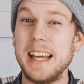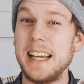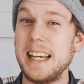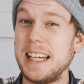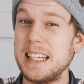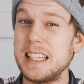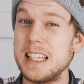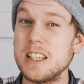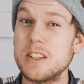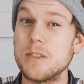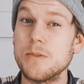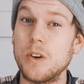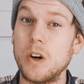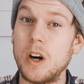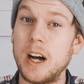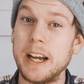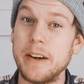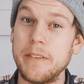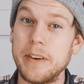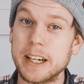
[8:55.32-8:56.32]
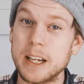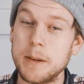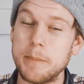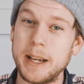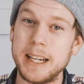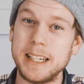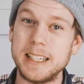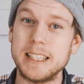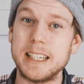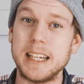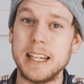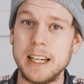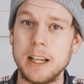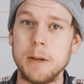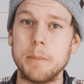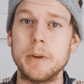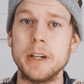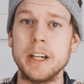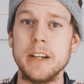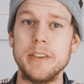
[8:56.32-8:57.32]
it is what I recommended in a
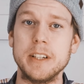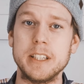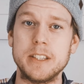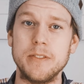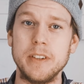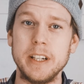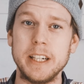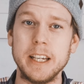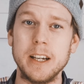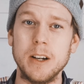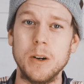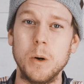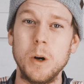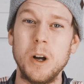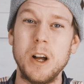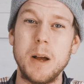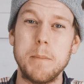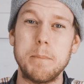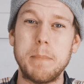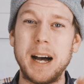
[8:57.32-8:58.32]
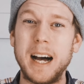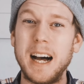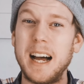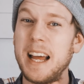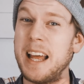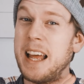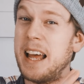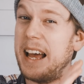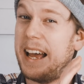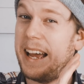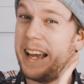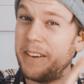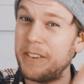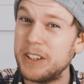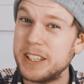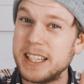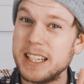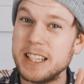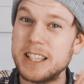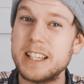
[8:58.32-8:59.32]
previous video. But ever
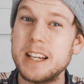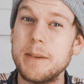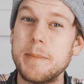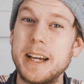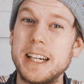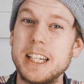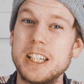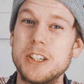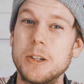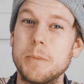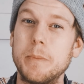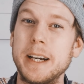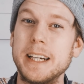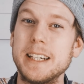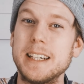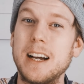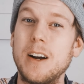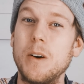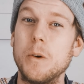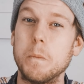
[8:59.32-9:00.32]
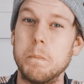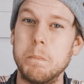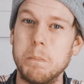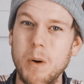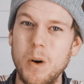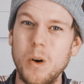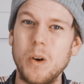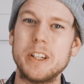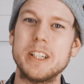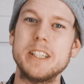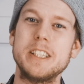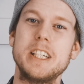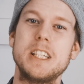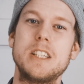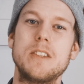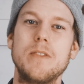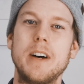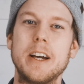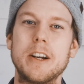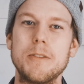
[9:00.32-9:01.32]
since they managed to bring down more than
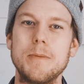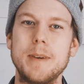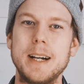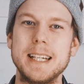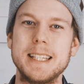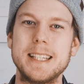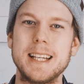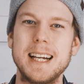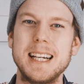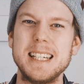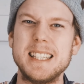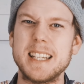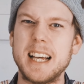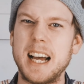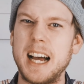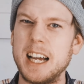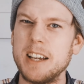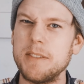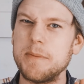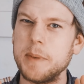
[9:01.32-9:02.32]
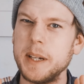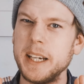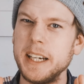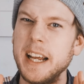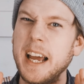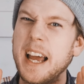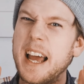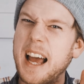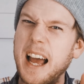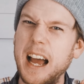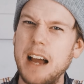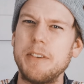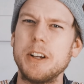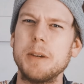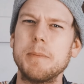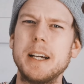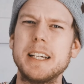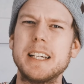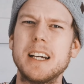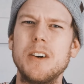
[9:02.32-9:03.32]
just one of my sites, I've been having
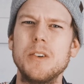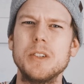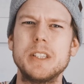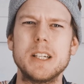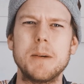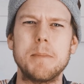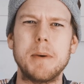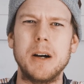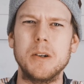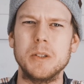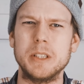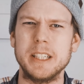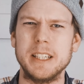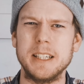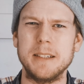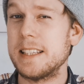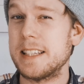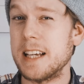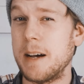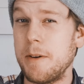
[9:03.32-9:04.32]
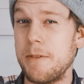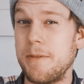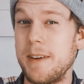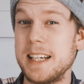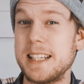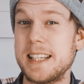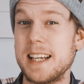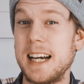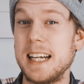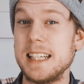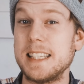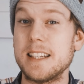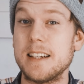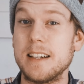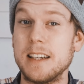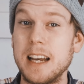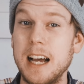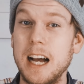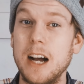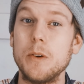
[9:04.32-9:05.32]
my doubts about it. Some of my sites
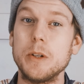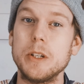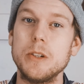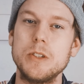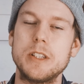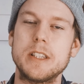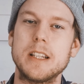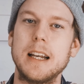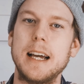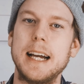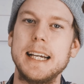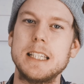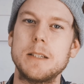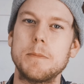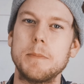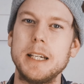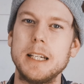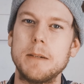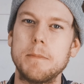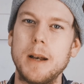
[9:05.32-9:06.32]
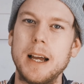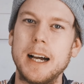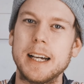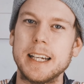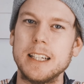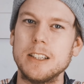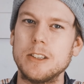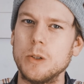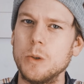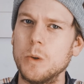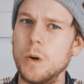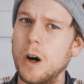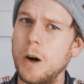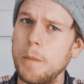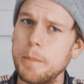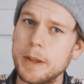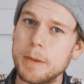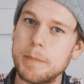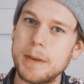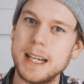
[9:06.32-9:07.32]
now use the LiteSpeed plugin to
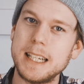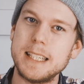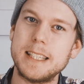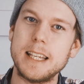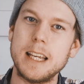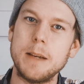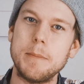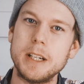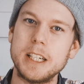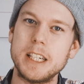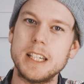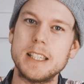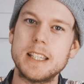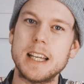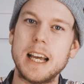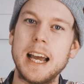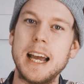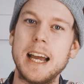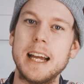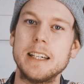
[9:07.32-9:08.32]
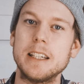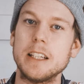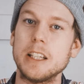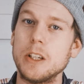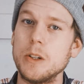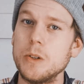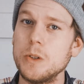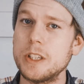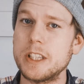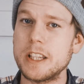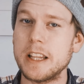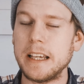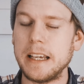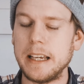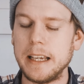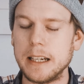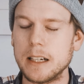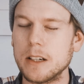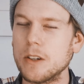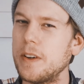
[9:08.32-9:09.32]
optimize images and use
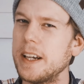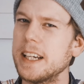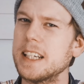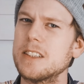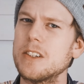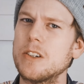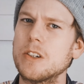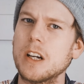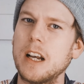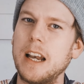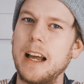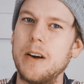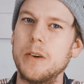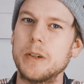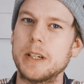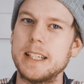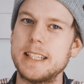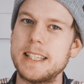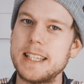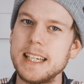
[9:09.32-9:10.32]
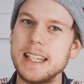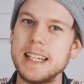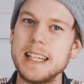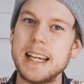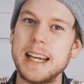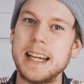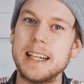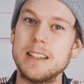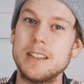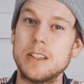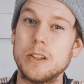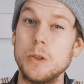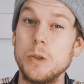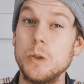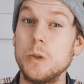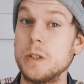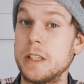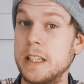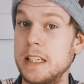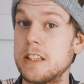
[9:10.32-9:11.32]
the Quick.Cloud CDN
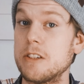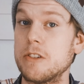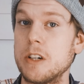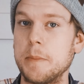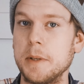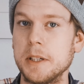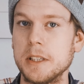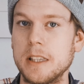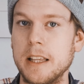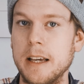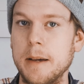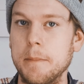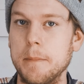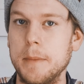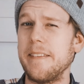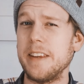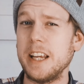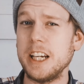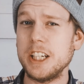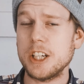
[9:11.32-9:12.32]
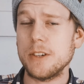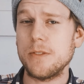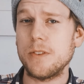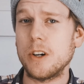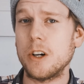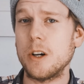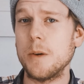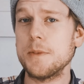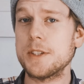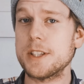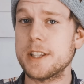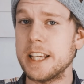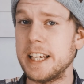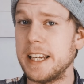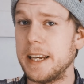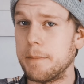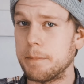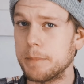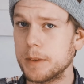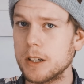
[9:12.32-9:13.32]
to distribute them. Ninja Forms,
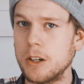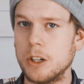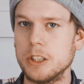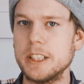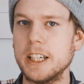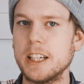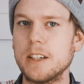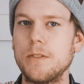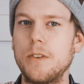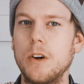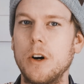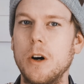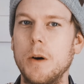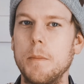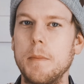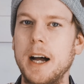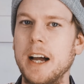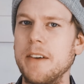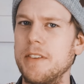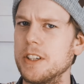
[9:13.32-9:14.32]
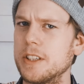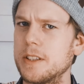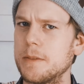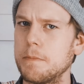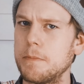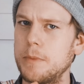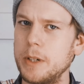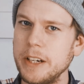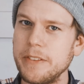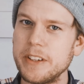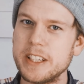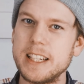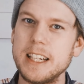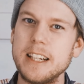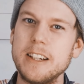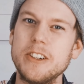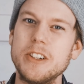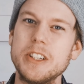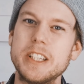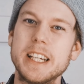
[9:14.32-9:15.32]
the contact form I was previously
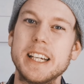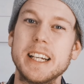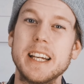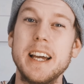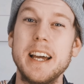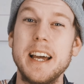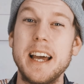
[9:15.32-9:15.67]
using,